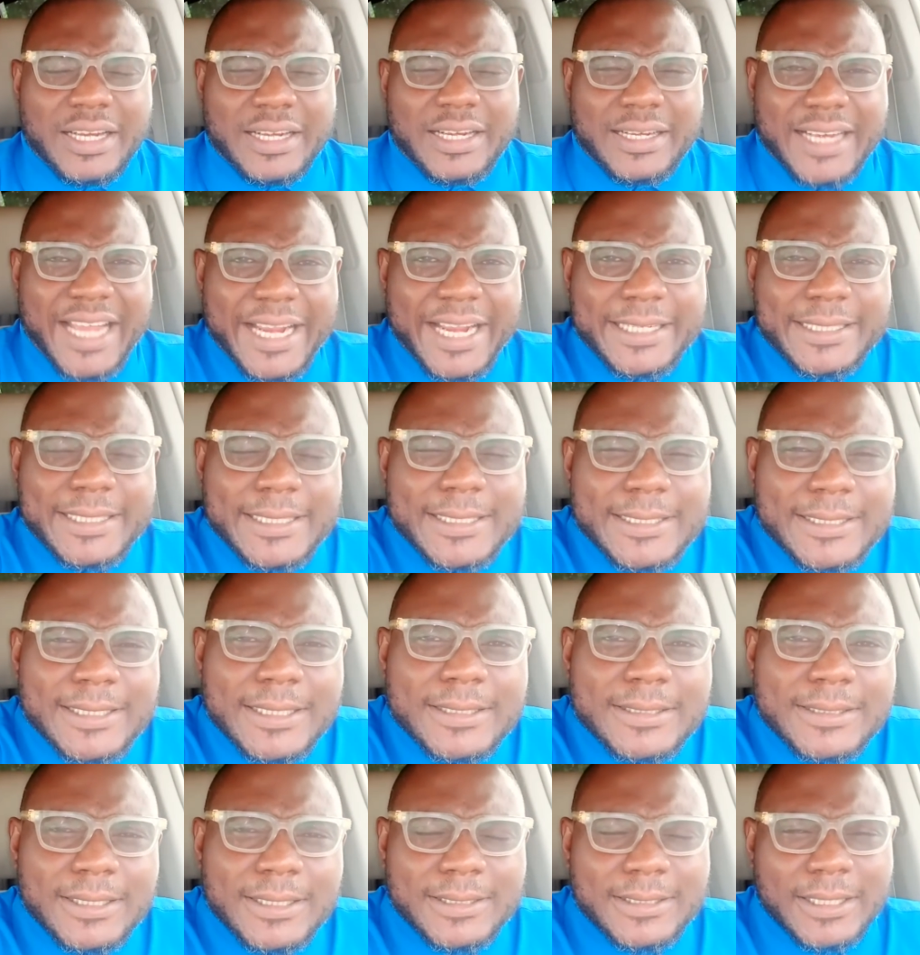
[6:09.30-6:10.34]
in
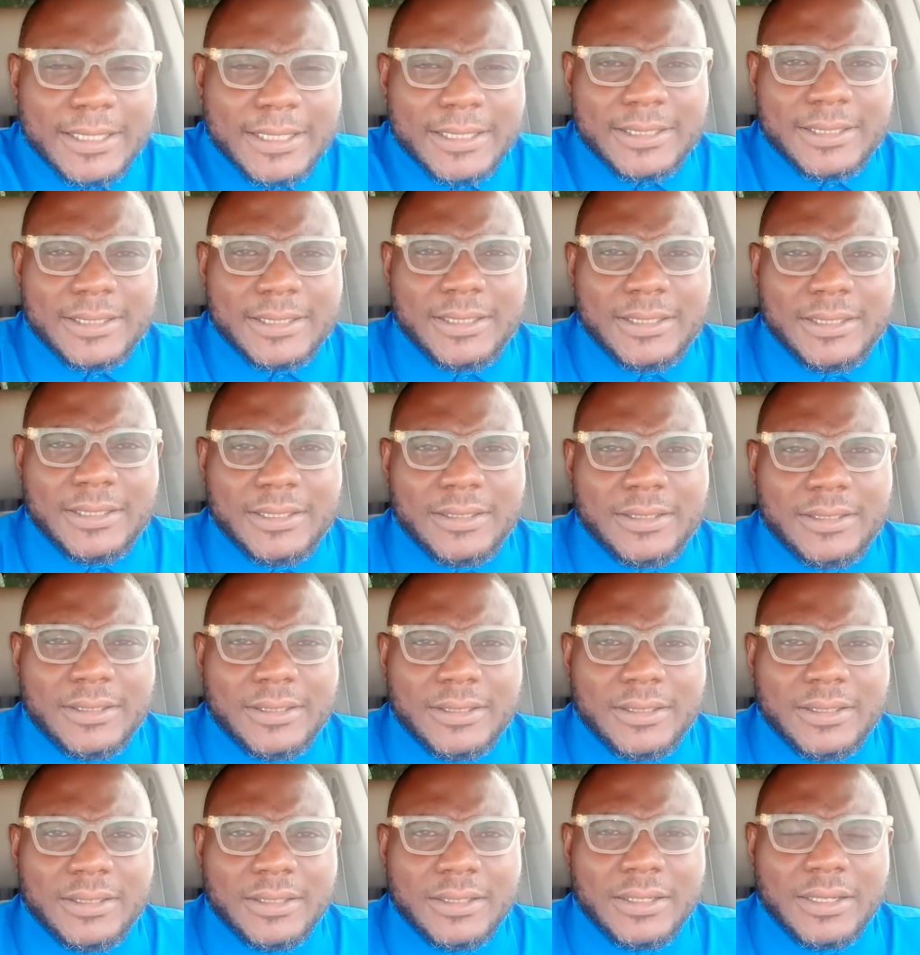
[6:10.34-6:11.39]
1966,
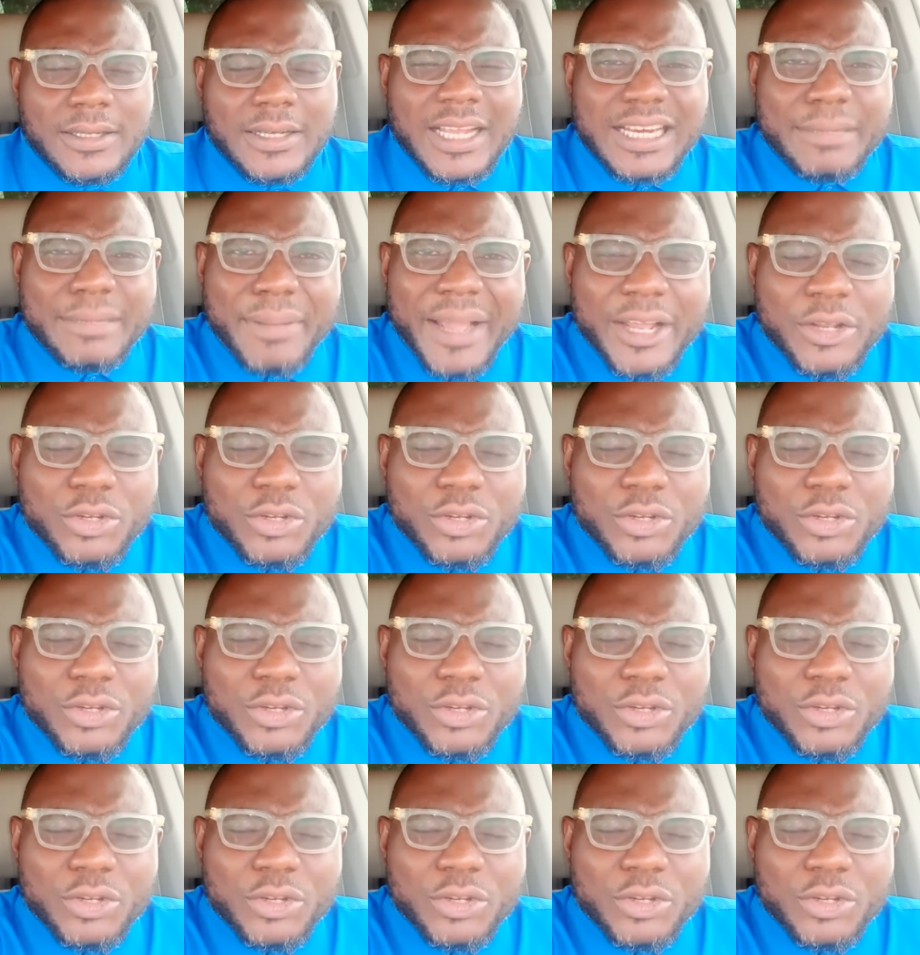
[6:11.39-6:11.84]
led